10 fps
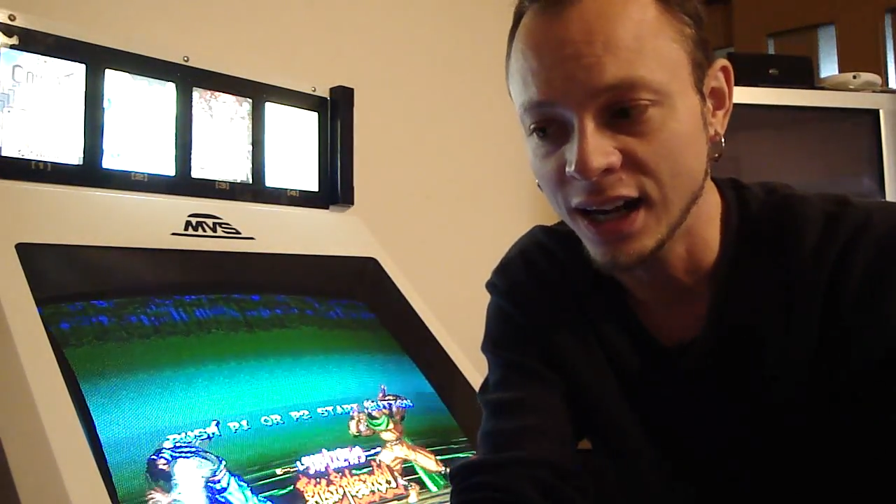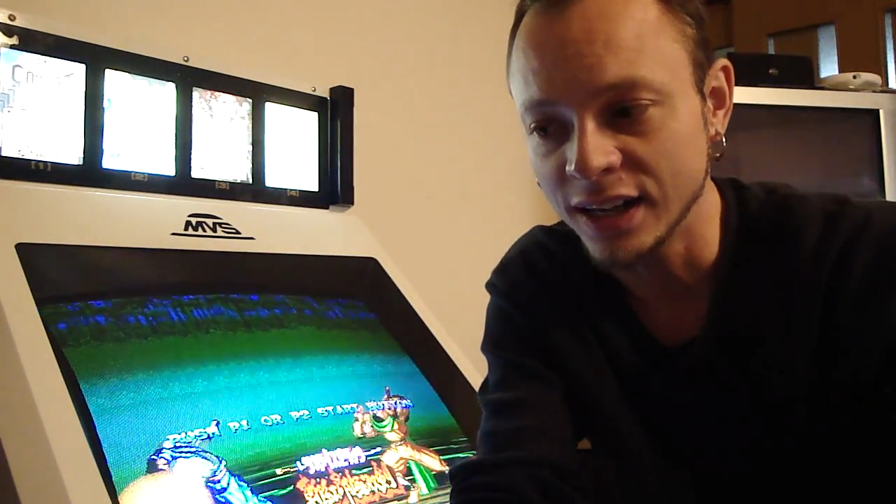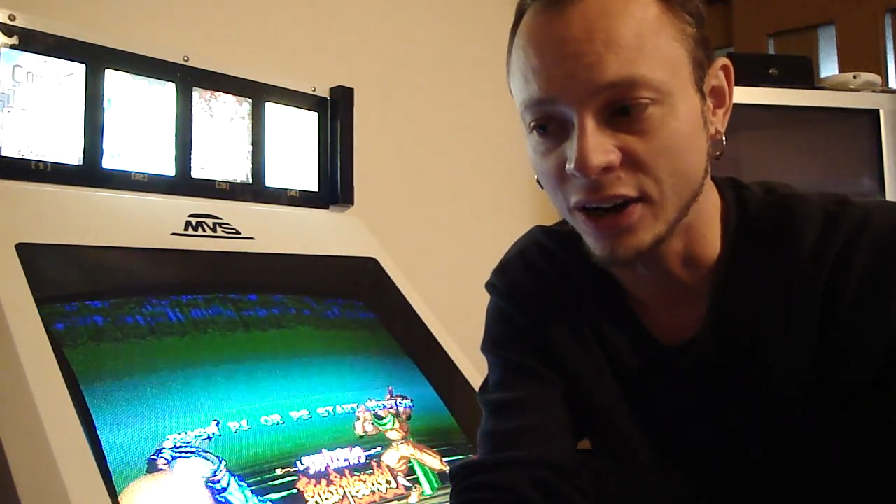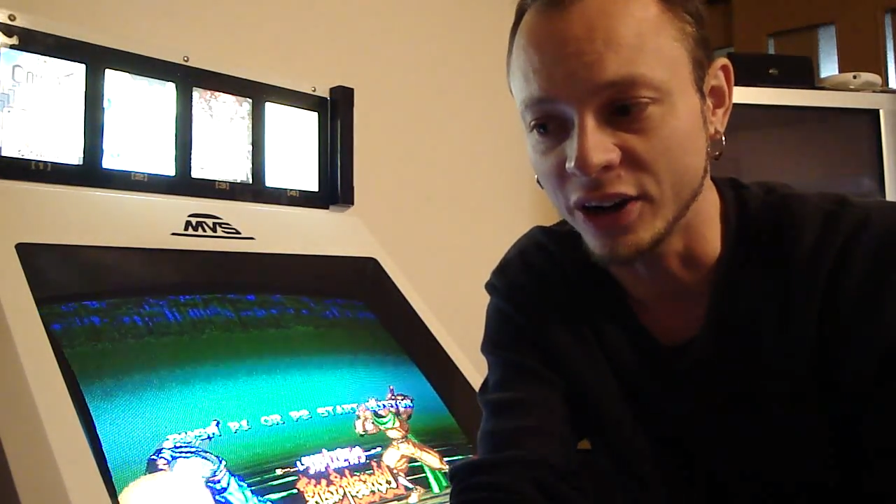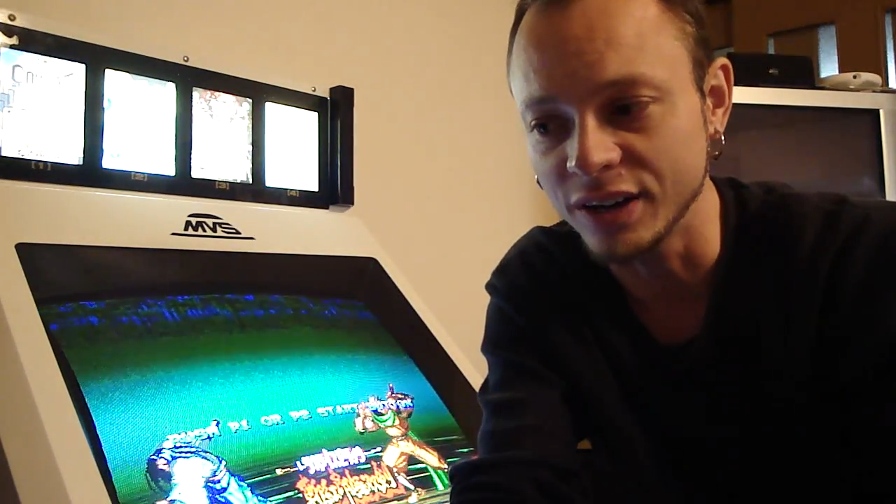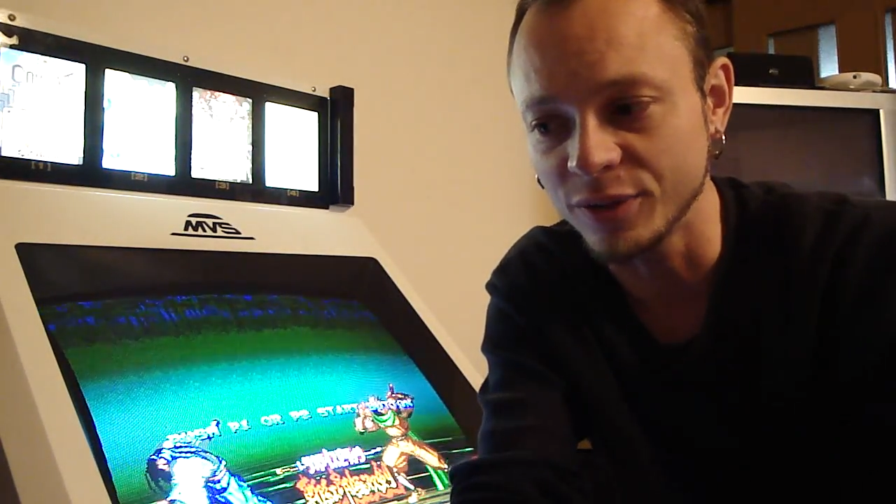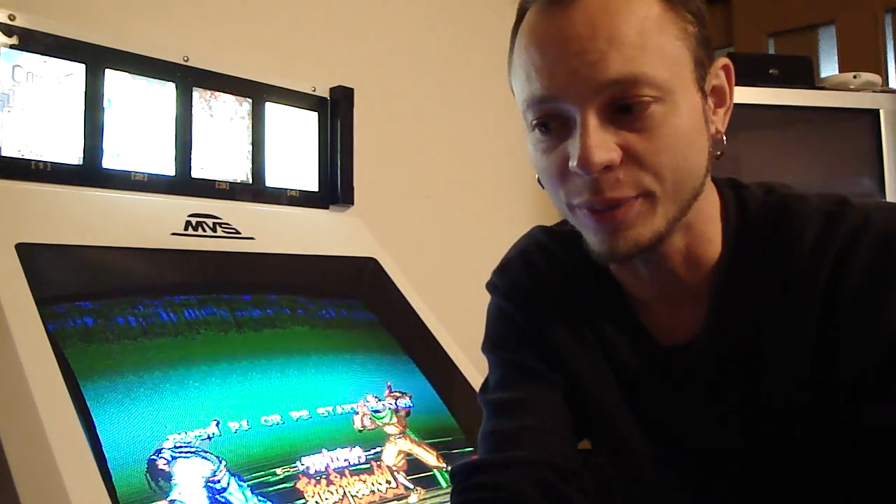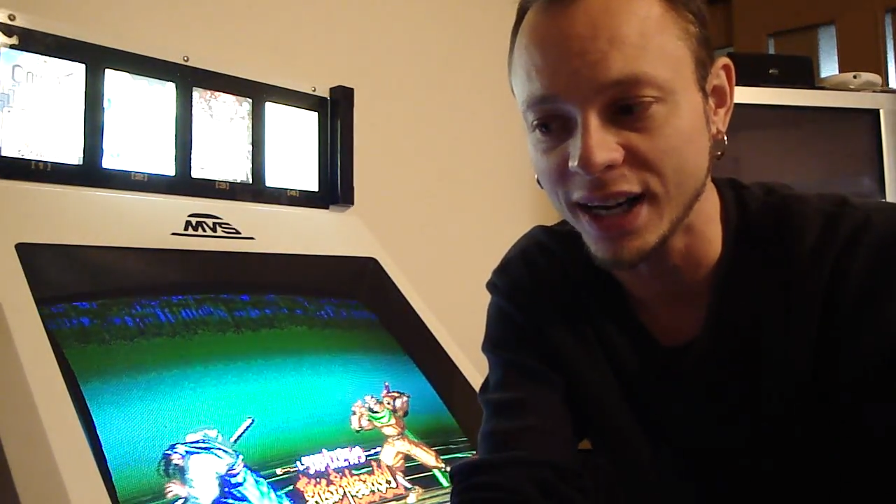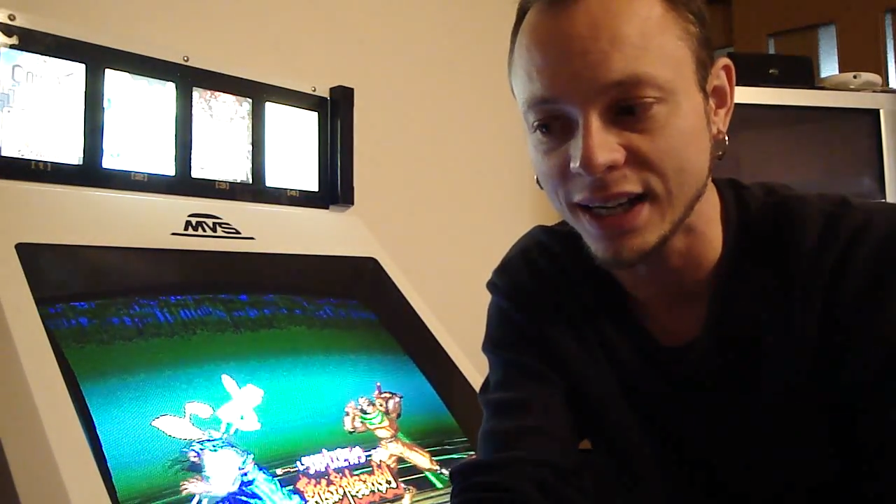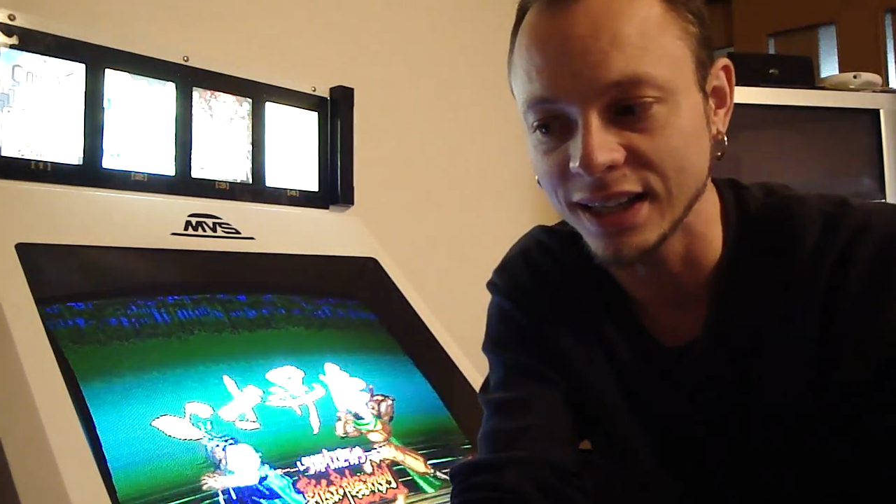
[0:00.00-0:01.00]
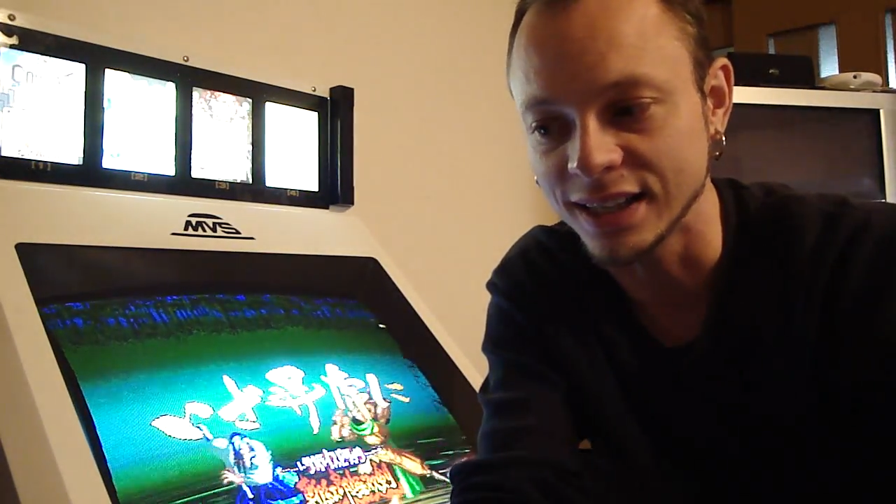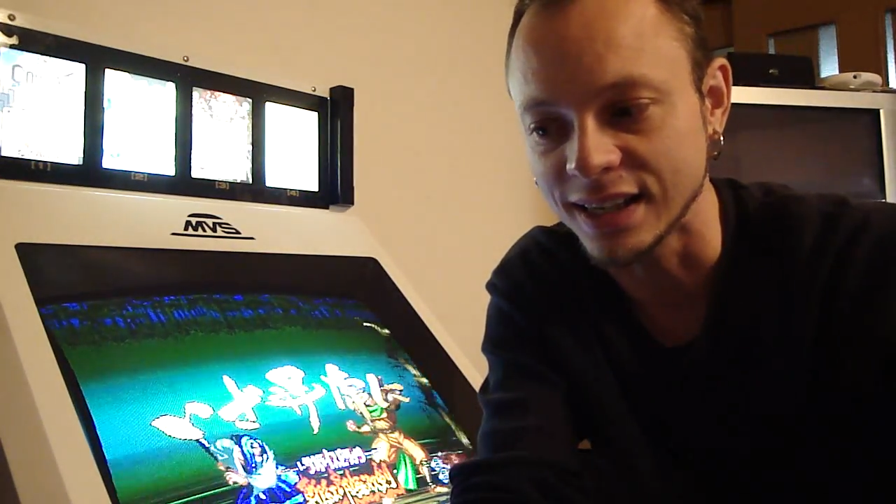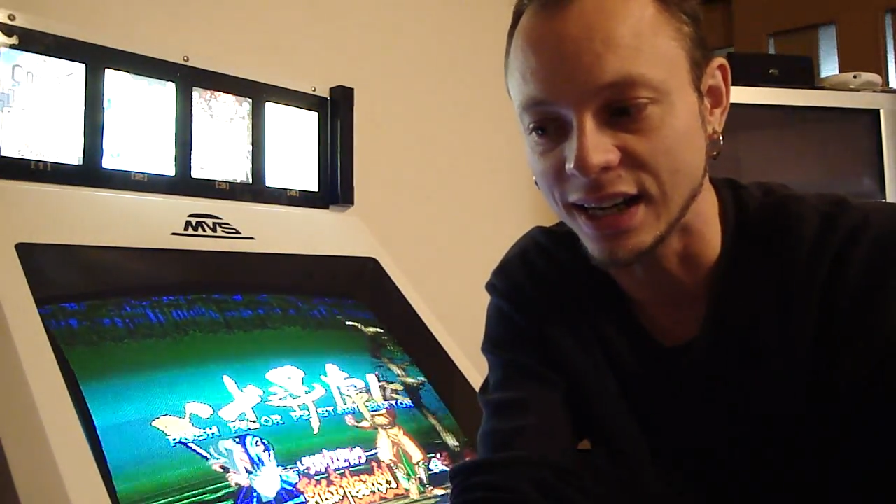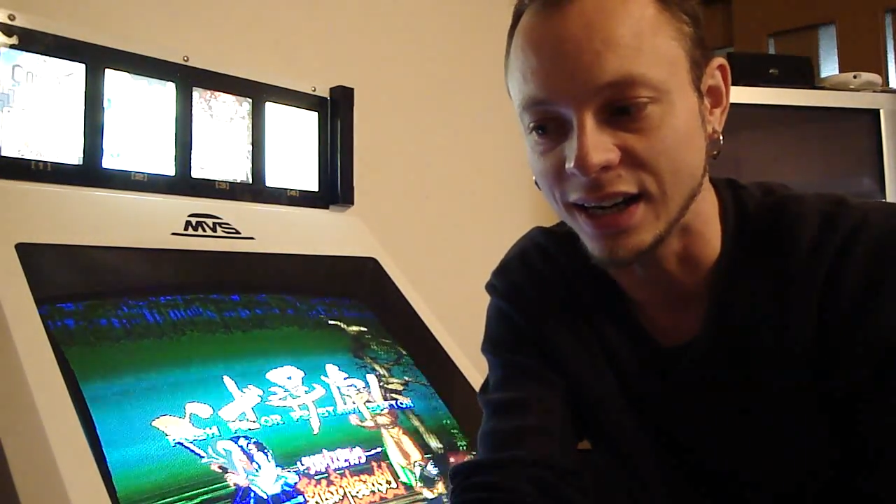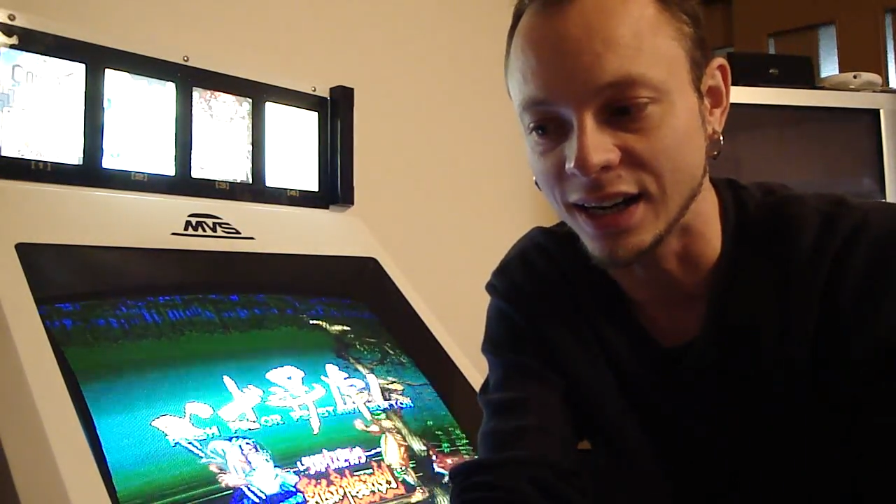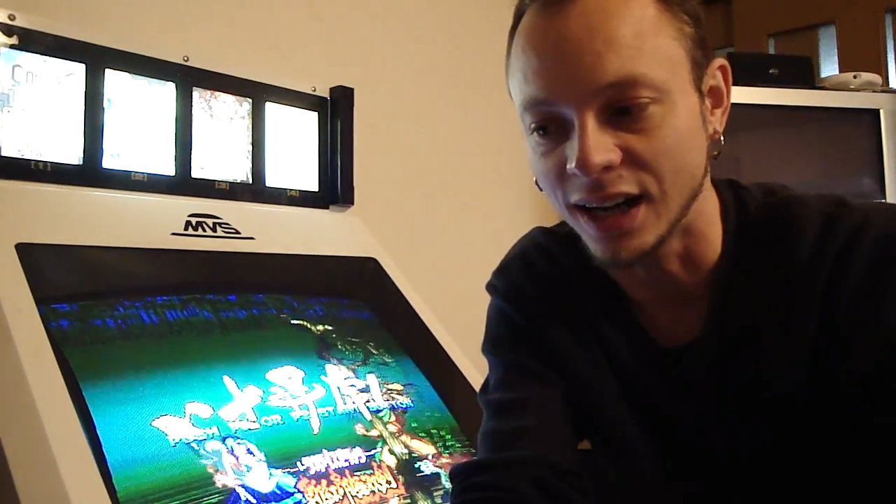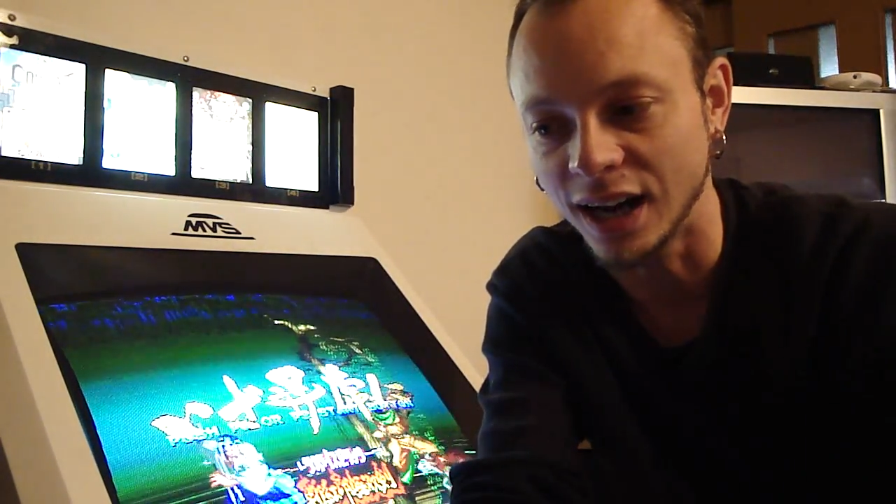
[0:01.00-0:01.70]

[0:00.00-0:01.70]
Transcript: even back in the day,